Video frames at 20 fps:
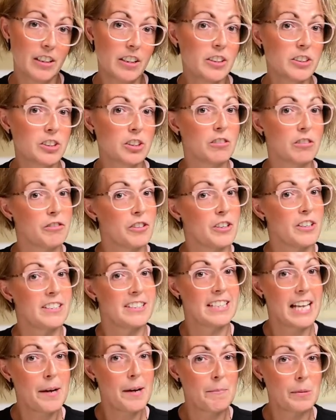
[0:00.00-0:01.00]
So for
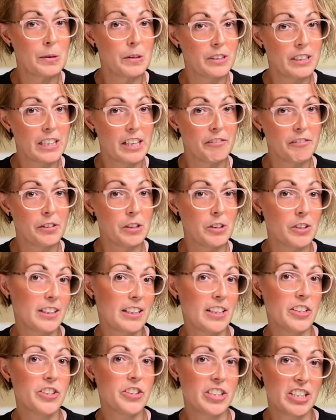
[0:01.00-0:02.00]
example, if we look
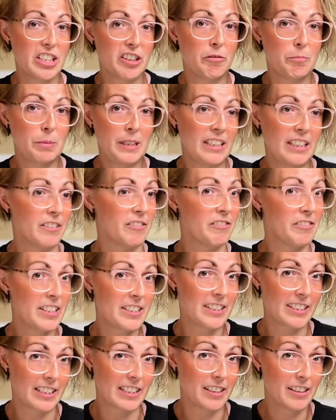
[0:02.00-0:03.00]
at GFP and
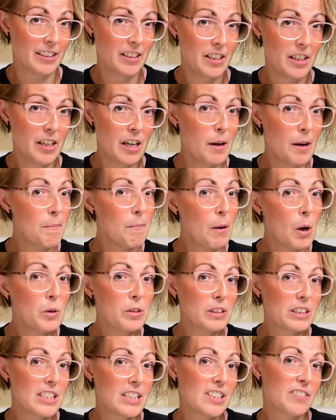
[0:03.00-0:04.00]
FITC,
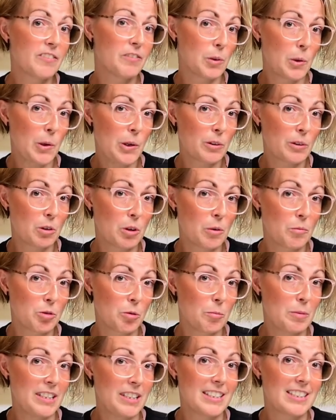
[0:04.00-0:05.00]
both these fluorochromes will
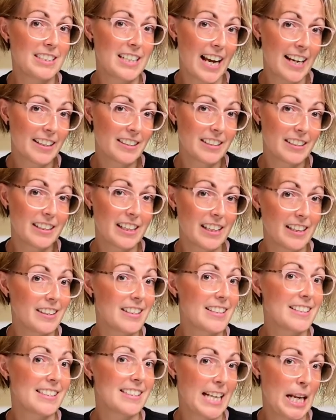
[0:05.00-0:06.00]
be detected in
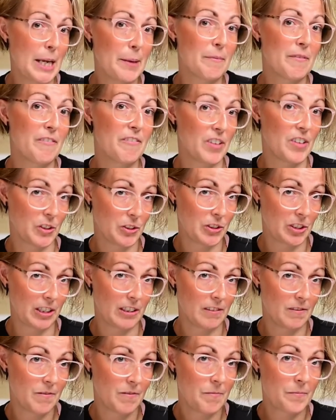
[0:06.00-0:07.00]
the same filter.
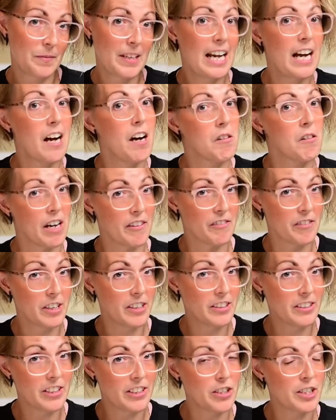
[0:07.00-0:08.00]

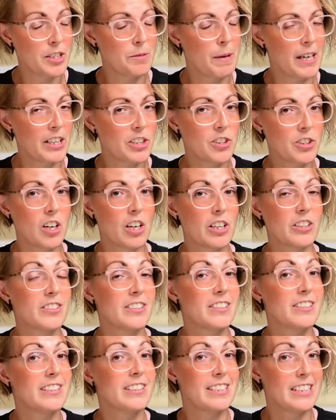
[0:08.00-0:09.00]
However, their spectra are
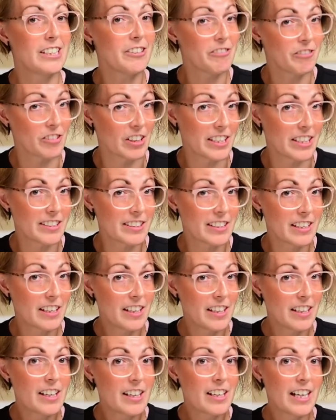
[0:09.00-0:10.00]
different,
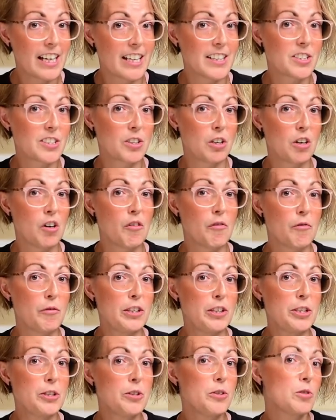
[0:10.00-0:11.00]
and so if we
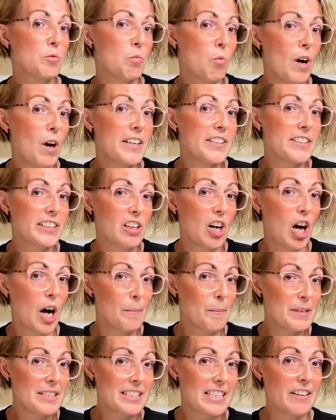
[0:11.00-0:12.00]
use one to
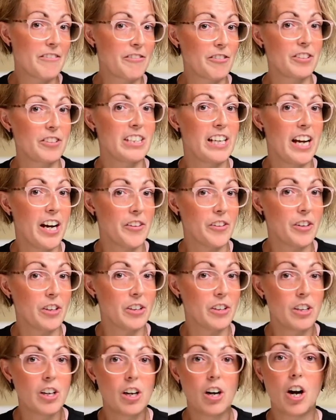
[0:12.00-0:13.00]
compensate for the other,
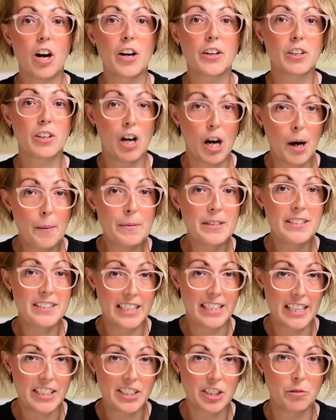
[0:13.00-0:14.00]
our
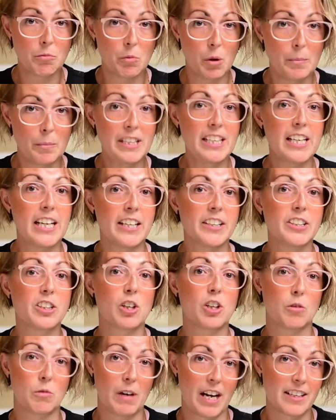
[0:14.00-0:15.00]
compensation will be
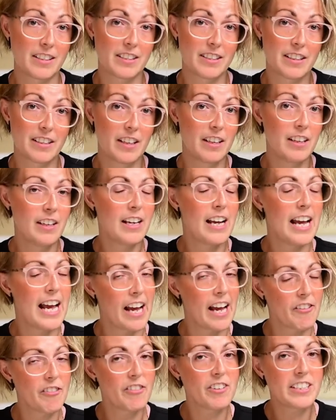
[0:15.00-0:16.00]
incorrect.
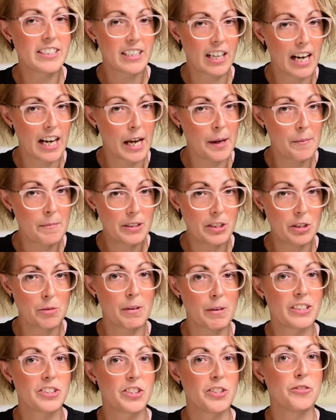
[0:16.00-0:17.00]
Every time you
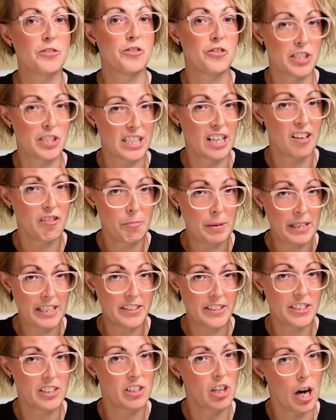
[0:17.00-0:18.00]
must use GFP
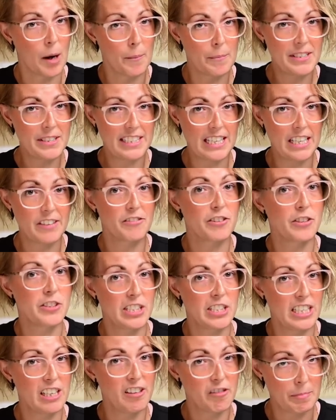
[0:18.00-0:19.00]
to compensate for
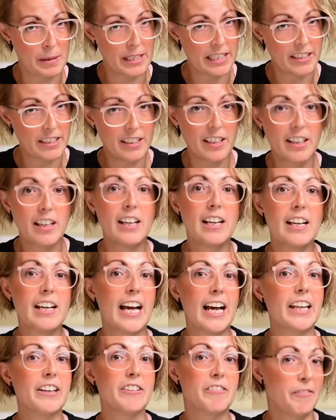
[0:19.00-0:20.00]
GFP
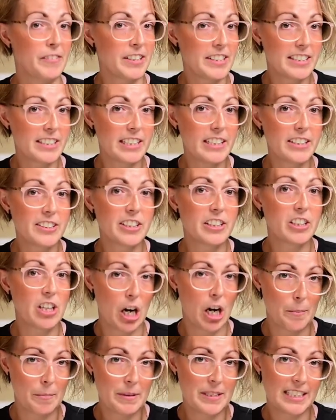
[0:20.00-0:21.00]
and FITC to
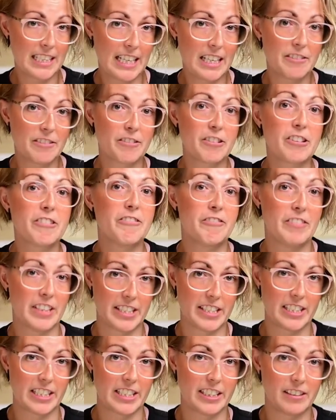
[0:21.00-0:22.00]
compensate for
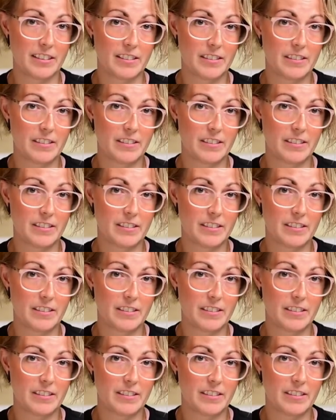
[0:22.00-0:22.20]
FITC.